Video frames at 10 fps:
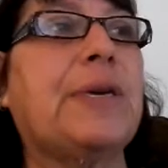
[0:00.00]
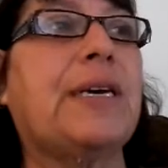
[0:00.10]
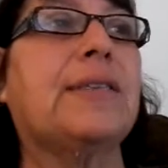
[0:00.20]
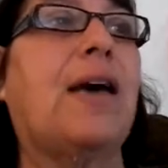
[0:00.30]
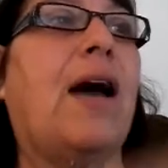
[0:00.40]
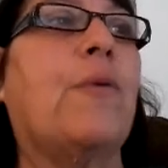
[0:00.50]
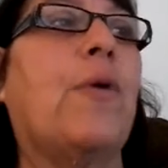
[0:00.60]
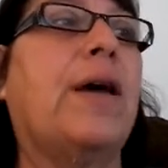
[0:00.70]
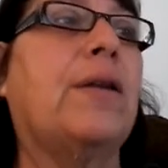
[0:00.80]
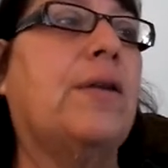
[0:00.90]
because I
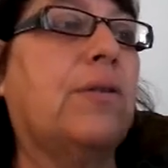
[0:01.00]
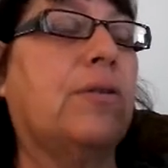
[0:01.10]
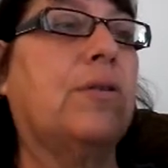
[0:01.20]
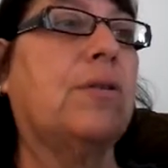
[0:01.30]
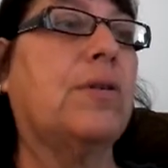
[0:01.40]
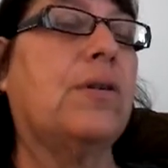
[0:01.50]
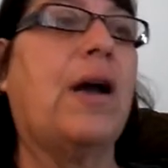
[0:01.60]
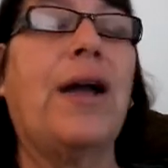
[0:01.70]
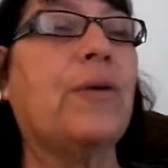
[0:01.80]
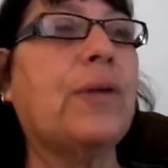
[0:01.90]

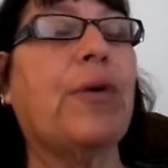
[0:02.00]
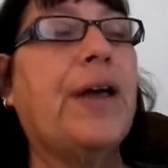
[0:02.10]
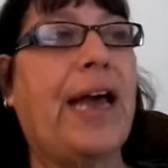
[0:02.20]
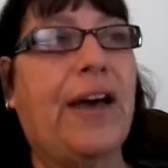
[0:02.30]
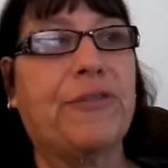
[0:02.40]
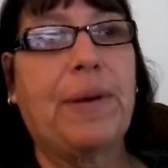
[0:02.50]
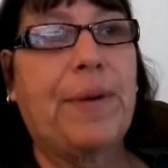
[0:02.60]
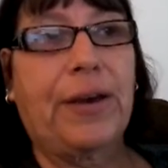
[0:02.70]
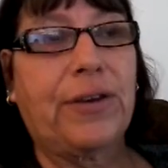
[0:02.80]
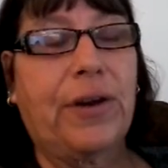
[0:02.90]
only want half my
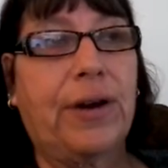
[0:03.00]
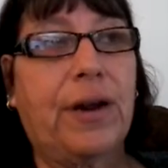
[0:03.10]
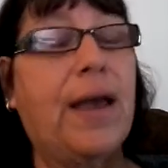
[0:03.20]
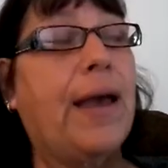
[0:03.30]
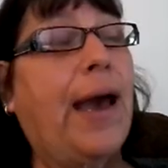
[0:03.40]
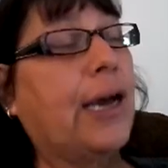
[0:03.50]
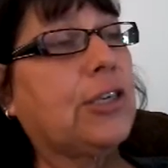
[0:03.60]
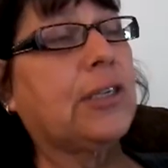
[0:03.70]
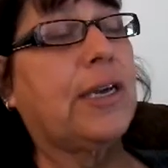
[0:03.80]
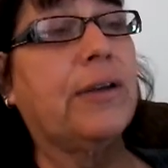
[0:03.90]
backyard.
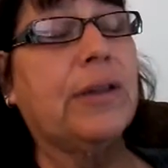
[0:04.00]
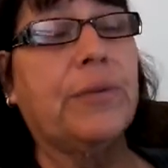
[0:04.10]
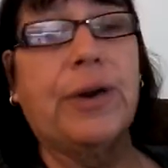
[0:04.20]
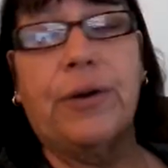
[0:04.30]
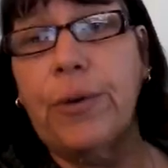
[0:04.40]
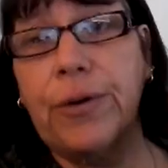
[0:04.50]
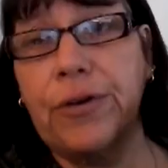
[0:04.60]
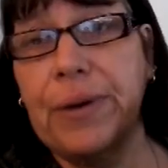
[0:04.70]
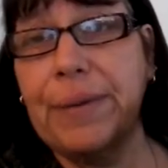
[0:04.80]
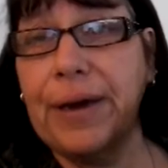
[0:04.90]
Actually, I only want a quarter
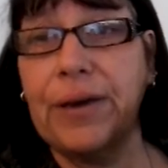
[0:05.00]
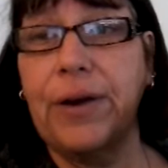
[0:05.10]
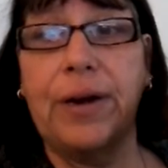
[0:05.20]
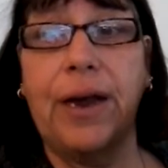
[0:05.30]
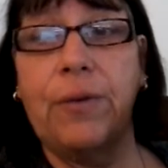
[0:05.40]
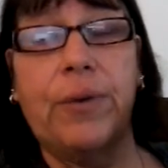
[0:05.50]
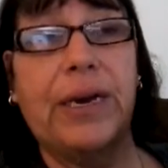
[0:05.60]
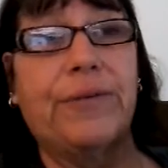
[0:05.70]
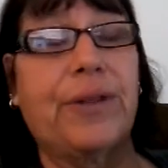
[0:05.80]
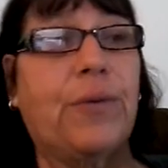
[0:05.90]
of my backyard. I don't want
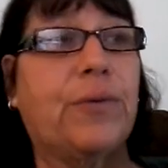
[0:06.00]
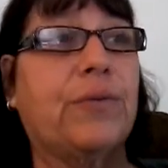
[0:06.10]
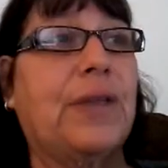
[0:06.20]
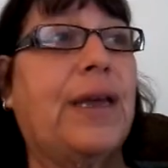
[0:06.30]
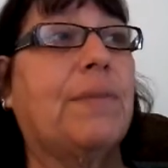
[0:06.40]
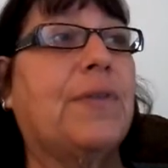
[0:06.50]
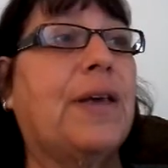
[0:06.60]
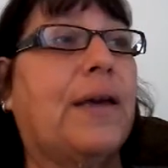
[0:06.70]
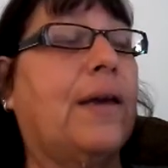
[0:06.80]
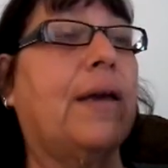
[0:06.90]
even the whole damn
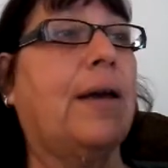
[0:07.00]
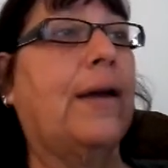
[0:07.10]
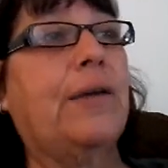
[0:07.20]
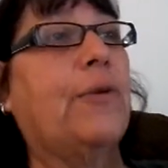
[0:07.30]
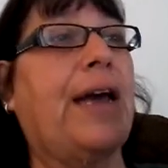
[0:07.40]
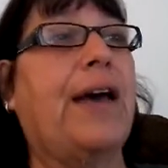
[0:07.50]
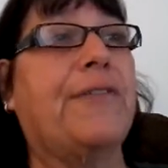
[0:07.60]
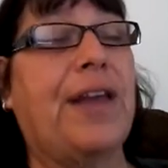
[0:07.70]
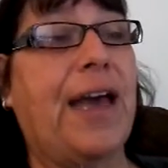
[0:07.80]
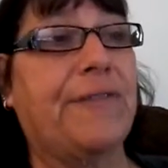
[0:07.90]
thing. I don't even want
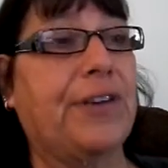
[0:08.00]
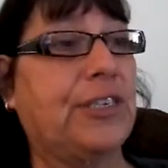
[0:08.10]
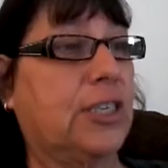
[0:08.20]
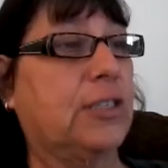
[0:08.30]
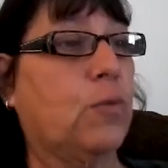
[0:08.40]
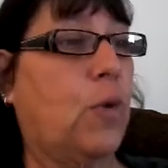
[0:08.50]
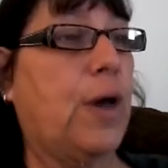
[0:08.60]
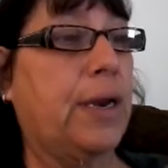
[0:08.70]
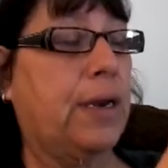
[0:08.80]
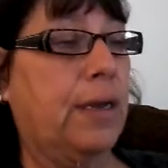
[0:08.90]
half and half. I just want